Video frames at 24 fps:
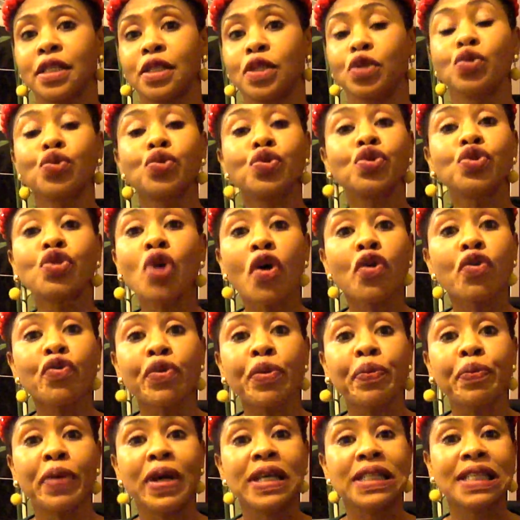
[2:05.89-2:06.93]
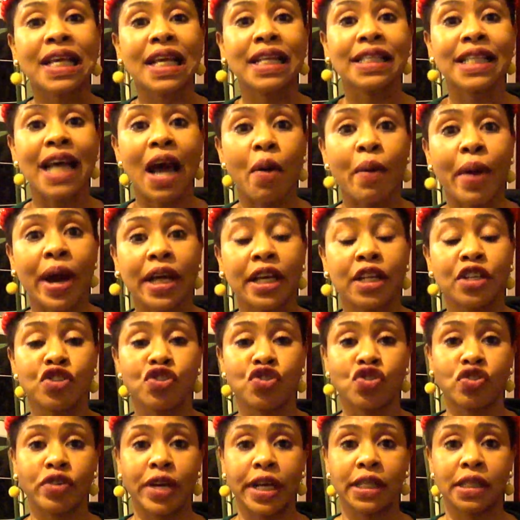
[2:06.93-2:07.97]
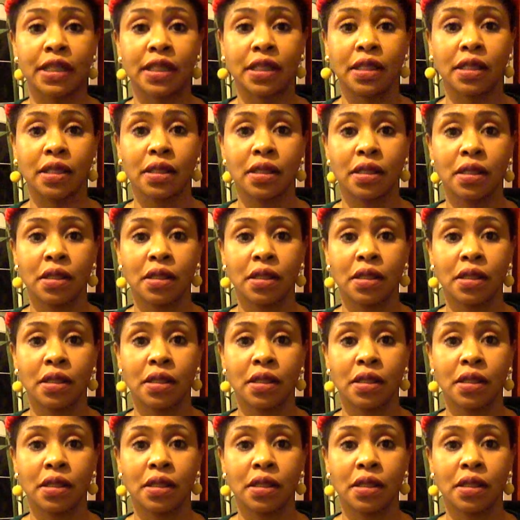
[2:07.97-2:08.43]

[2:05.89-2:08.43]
you don't represent our interests.